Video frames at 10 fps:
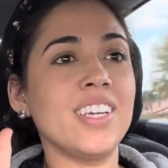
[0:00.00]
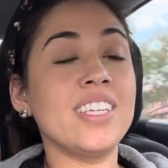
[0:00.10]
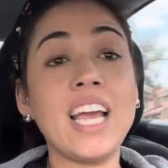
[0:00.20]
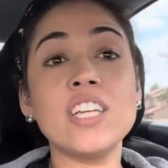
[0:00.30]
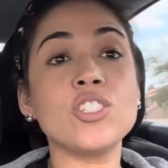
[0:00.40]

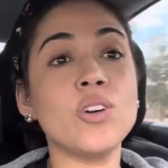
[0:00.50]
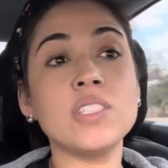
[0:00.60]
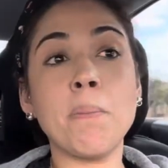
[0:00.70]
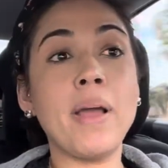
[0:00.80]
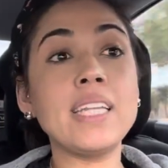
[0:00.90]
Yeah, and so
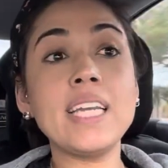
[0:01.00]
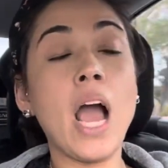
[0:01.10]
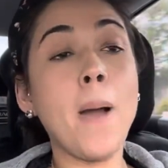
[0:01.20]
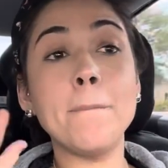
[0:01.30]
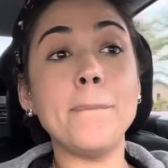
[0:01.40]
depending
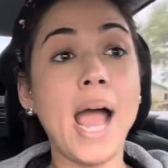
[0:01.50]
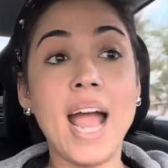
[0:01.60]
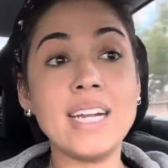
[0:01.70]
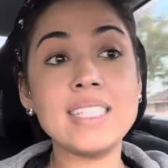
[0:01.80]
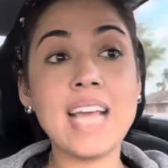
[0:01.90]
how
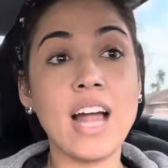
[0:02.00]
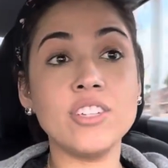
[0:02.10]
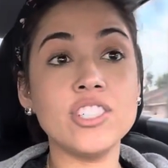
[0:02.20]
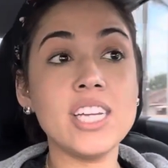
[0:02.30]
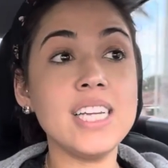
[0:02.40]
bad his
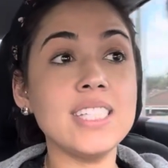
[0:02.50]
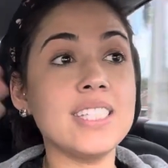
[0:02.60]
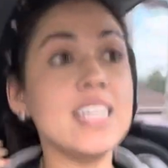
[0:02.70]
allergy is,